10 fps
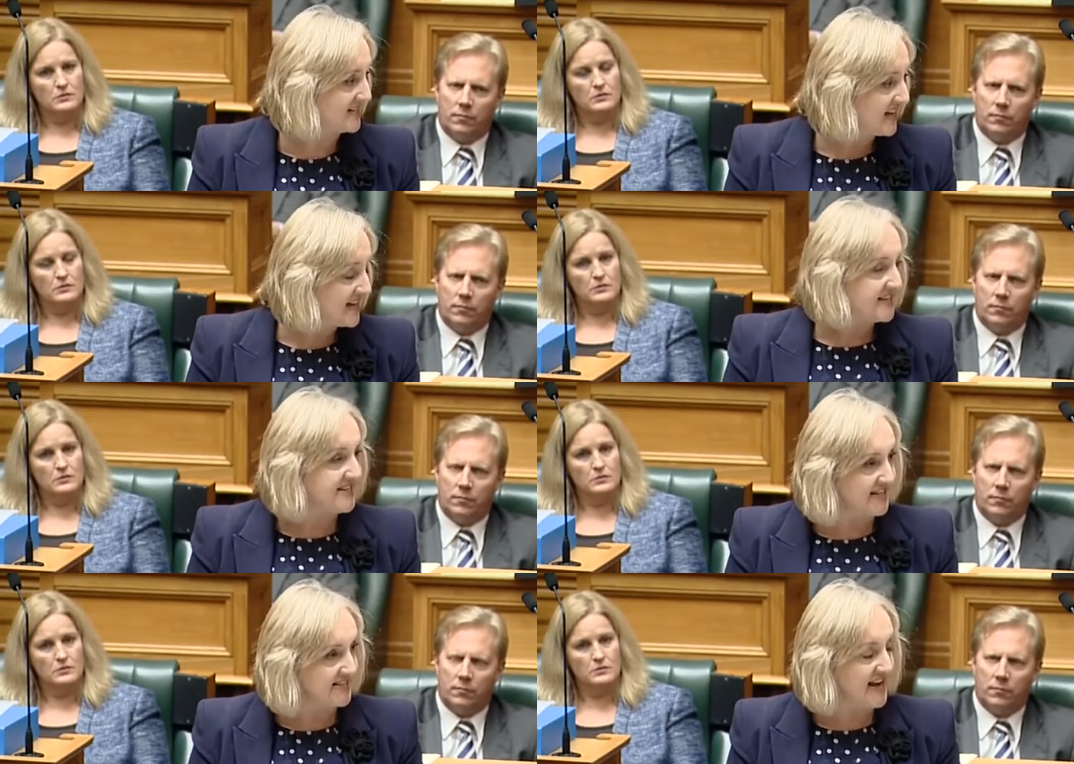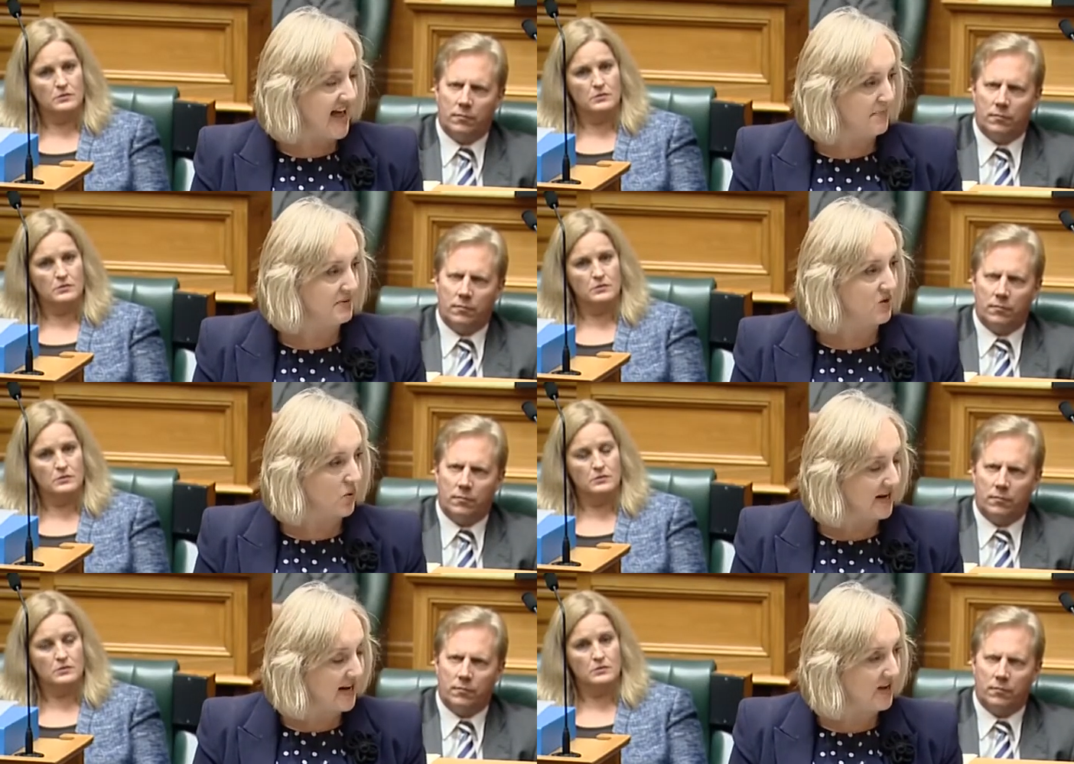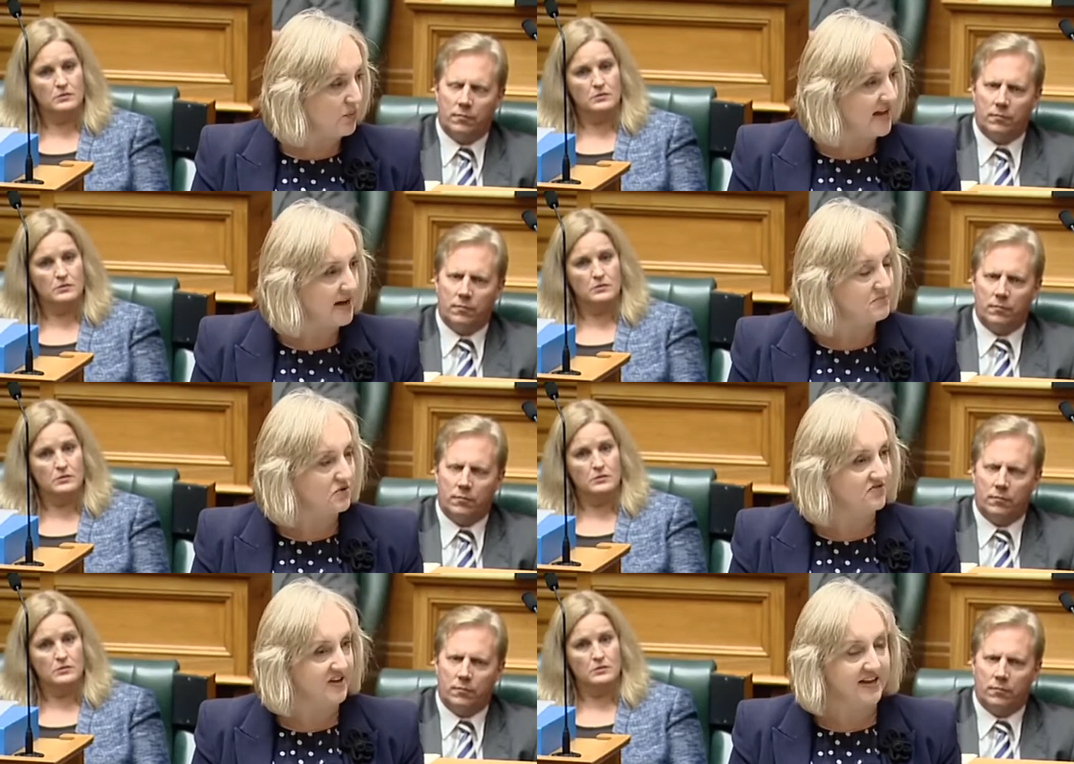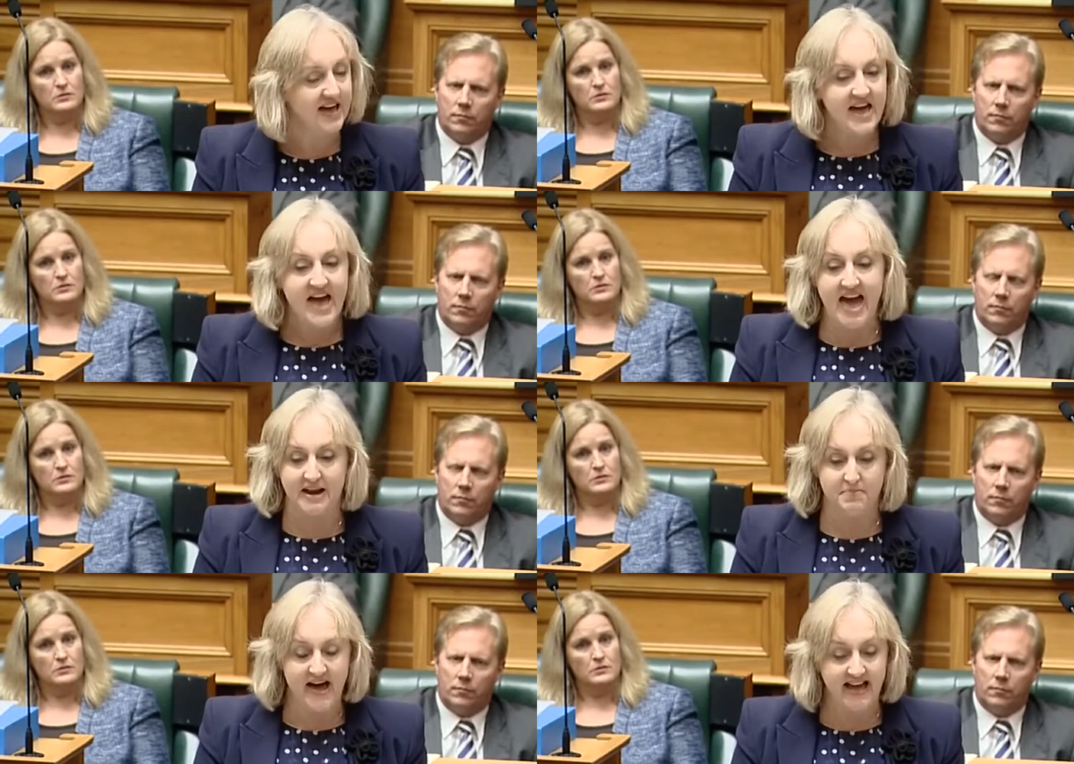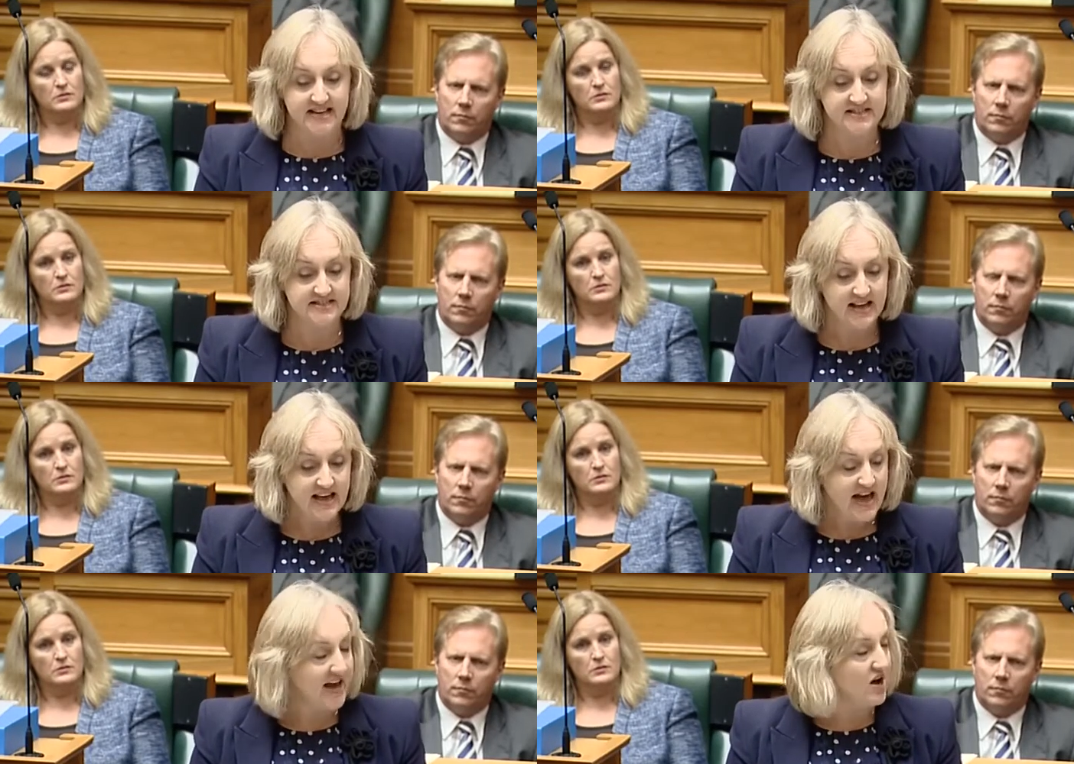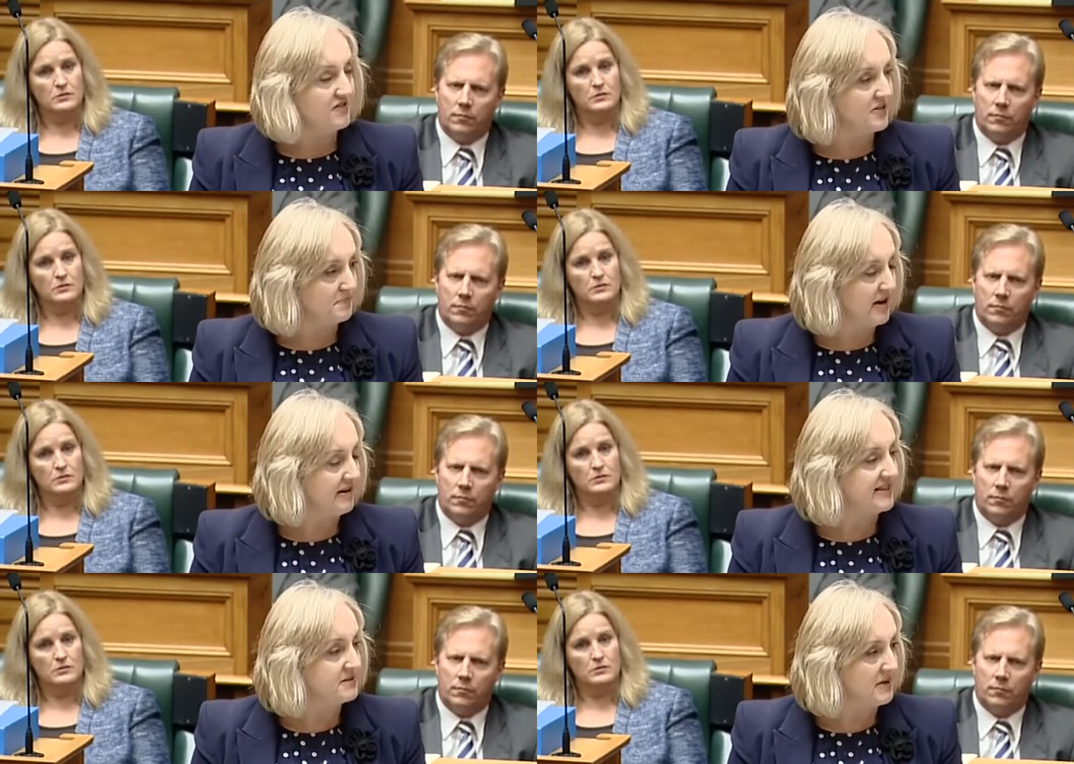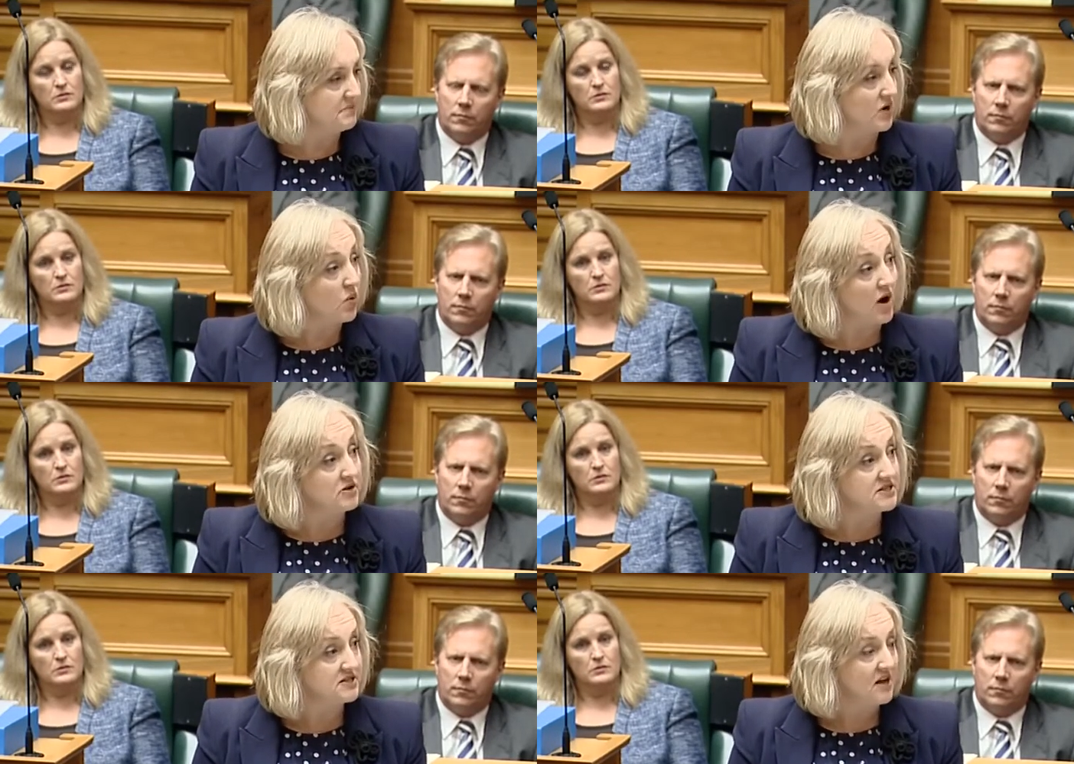Speaker 1: doesn't happen quickly. We are moving at pace and over the period the member quotes,